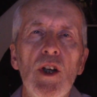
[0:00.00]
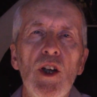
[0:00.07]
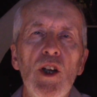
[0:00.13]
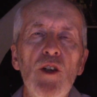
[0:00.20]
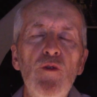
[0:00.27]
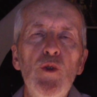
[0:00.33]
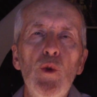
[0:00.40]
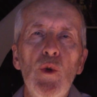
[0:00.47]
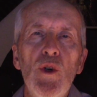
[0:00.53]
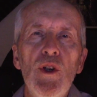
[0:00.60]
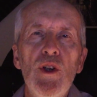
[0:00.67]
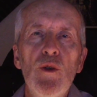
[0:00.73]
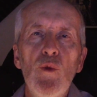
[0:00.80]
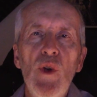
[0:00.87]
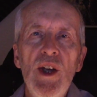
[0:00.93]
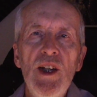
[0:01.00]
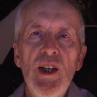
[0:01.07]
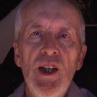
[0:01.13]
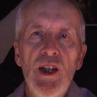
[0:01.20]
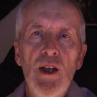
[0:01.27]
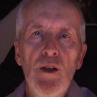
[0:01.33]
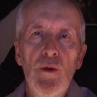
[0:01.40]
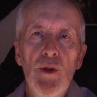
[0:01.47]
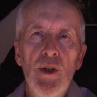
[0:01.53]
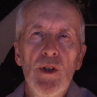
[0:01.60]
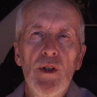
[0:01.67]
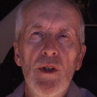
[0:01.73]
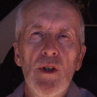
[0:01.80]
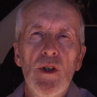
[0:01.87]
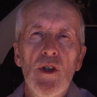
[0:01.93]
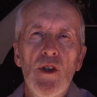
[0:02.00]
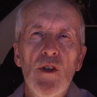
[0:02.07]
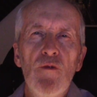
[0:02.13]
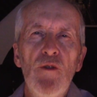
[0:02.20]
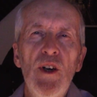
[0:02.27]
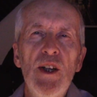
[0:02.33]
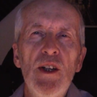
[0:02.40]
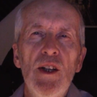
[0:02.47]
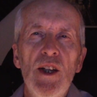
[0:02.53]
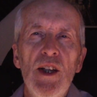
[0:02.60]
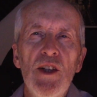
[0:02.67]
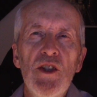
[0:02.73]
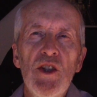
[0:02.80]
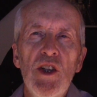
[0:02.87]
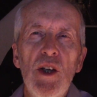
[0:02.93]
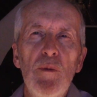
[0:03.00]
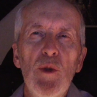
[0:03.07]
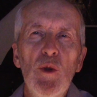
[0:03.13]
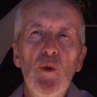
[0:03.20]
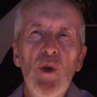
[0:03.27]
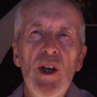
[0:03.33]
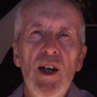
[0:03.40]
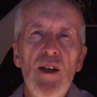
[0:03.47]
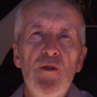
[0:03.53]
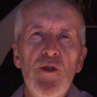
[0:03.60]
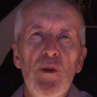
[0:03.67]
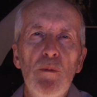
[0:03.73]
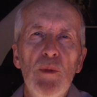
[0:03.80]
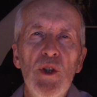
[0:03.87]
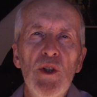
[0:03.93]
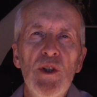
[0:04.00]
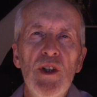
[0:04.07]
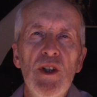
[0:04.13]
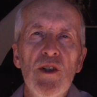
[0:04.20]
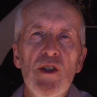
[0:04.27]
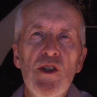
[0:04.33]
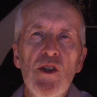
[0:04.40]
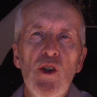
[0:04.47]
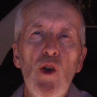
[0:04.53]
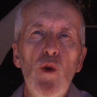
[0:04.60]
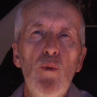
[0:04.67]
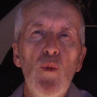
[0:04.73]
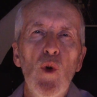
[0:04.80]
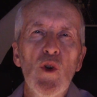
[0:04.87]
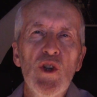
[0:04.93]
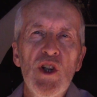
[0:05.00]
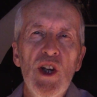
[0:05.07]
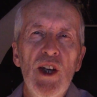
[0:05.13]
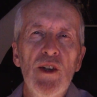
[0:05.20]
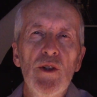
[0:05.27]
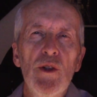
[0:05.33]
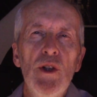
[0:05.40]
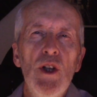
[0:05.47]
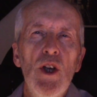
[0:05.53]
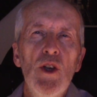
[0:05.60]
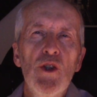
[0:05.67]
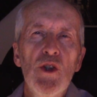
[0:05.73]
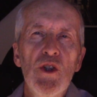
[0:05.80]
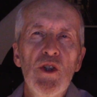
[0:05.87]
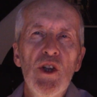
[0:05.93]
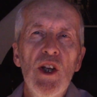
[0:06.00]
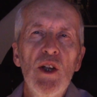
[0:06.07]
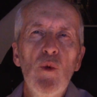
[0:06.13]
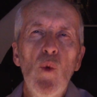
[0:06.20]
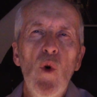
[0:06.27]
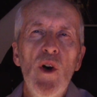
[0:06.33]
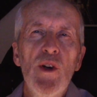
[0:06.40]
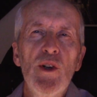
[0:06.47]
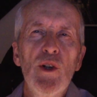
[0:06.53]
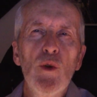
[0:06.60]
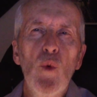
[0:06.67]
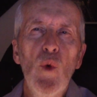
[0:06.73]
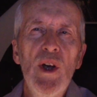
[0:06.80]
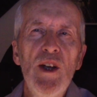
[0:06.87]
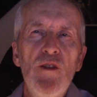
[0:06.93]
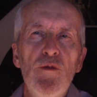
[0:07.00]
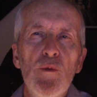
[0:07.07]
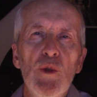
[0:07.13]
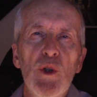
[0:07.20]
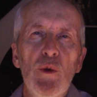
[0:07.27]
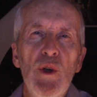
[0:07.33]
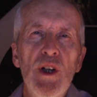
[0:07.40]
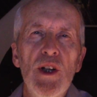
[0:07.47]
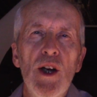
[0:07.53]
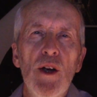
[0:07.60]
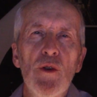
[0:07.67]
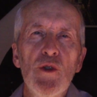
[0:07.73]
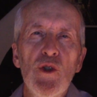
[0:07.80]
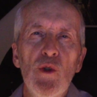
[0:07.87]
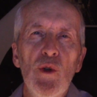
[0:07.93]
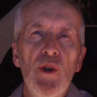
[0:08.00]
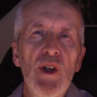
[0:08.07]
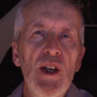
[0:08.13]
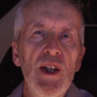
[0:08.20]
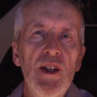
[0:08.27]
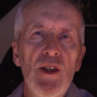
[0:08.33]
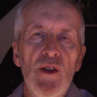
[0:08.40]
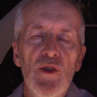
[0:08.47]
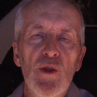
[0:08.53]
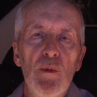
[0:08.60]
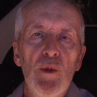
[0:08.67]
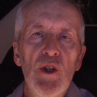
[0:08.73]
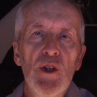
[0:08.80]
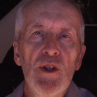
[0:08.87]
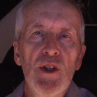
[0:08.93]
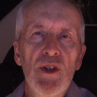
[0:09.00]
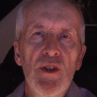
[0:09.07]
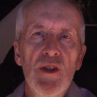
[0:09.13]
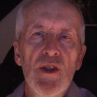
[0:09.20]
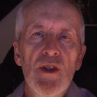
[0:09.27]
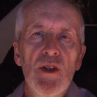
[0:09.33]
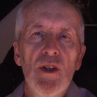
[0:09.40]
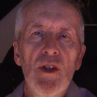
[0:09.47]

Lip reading: If you are in a rainy area, the final landscaping will have to build in a slope or channel to take water away from the greenhouse or any other buildings.